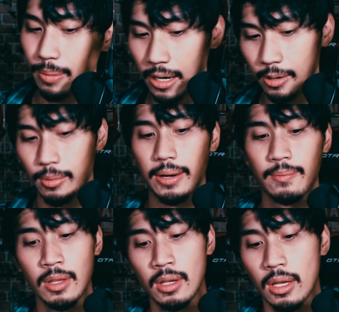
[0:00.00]
But anyway,
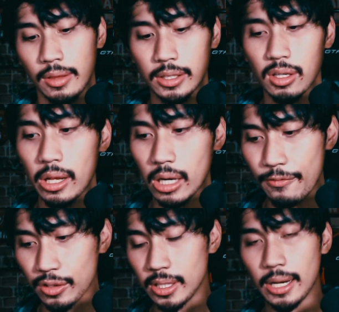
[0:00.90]
that's all I got
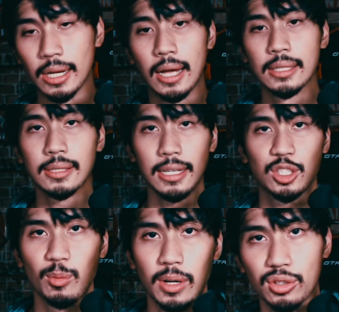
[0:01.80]
for today, guys. Thanks
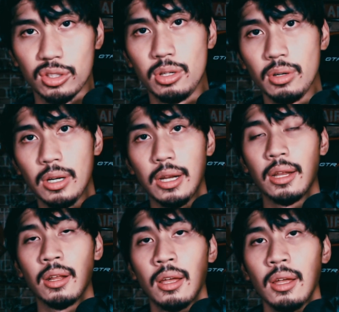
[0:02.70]
so much for tuning
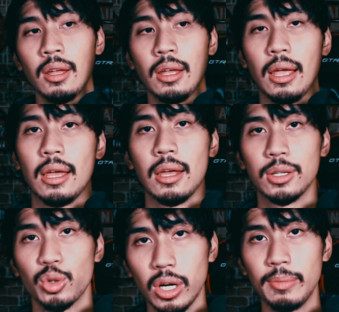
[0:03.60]
in
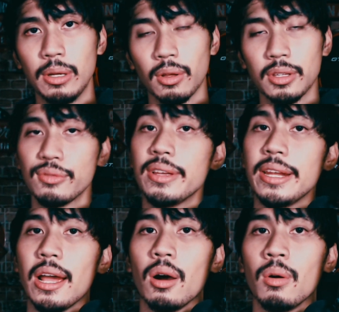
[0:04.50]
and joining me on this
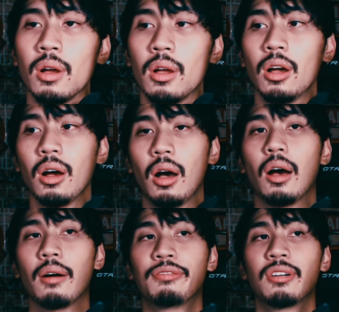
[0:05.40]
video
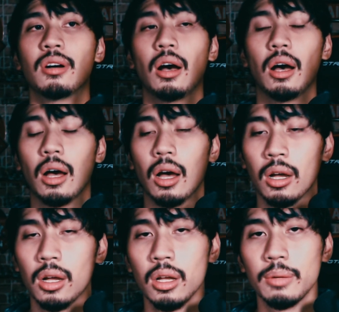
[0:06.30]
of
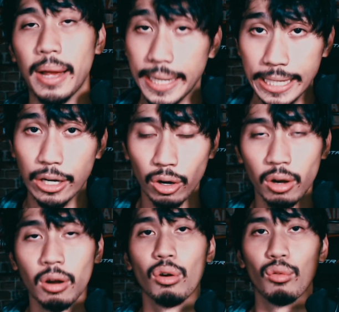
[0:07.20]
my
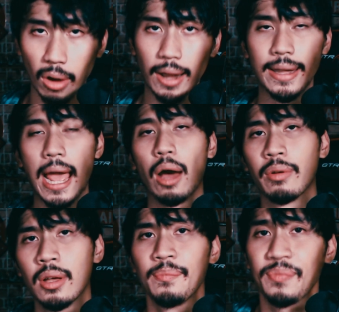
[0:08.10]
gear rundown.
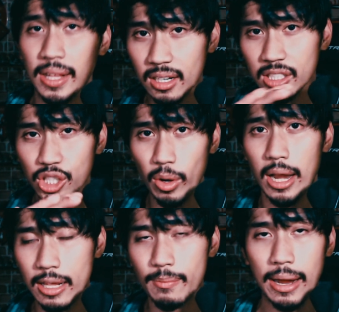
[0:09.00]
I didn't show
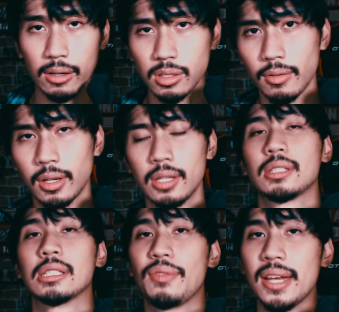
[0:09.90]
any of my airsoft guns
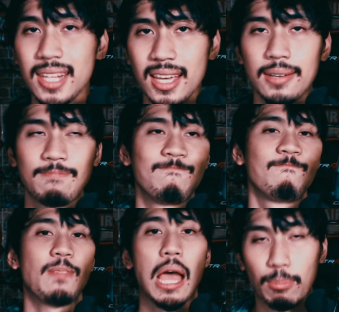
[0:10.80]
because if I did,
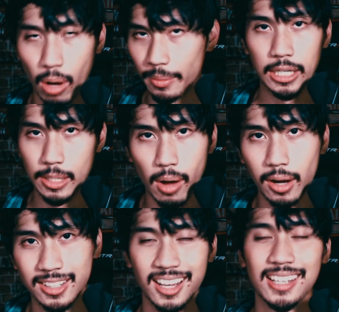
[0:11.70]
I'd probably get
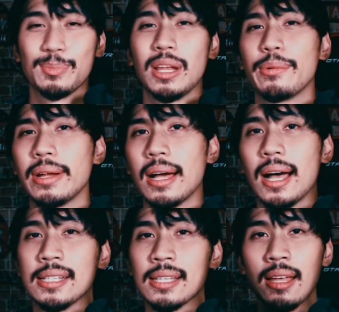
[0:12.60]
demonetized. But anyway,
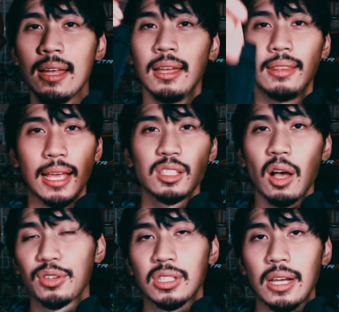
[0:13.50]
guys, that's all
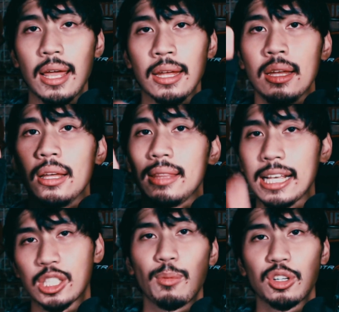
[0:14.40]
for today.
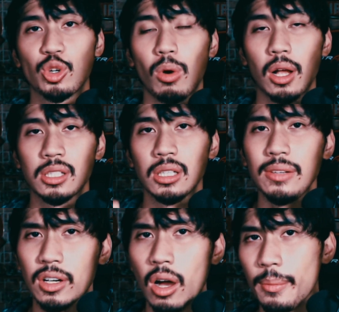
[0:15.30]
Thanks so much for watching.
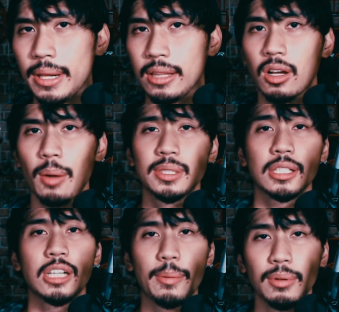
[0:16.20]
Leave a comment in the comment
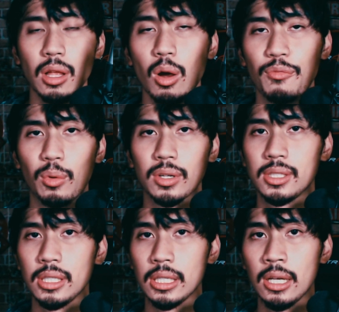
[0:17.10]
section down below if you want to
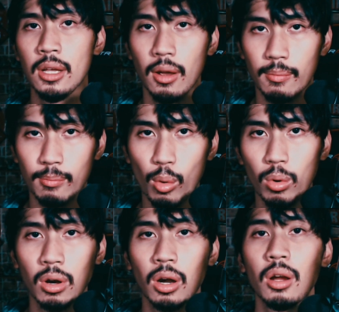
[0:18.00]
see
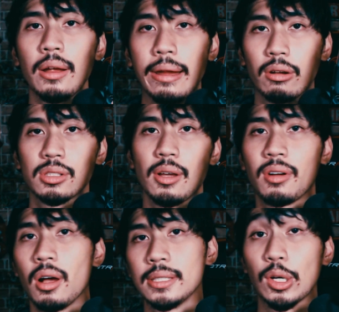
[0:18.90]
more airsoft
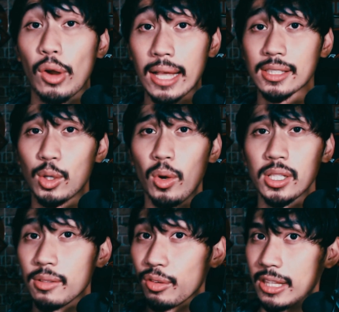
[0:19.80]
content or ask a
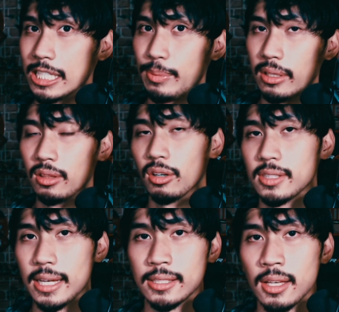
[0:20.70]
question for Thespian
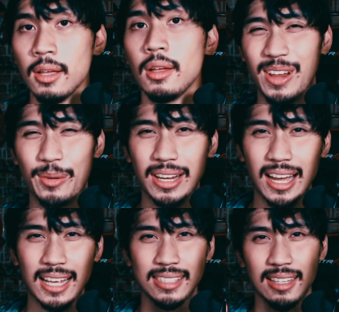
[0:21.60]
Thursdays. But anyway,
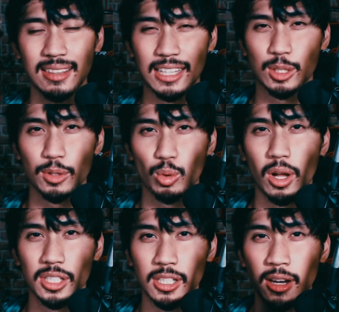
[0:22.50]
guys, thanks so much for
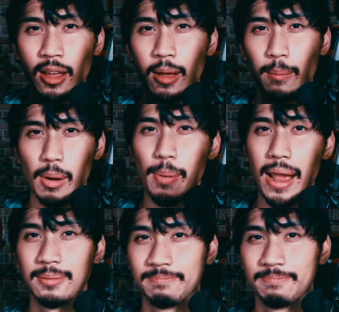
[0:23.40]
watching. Bye-bye.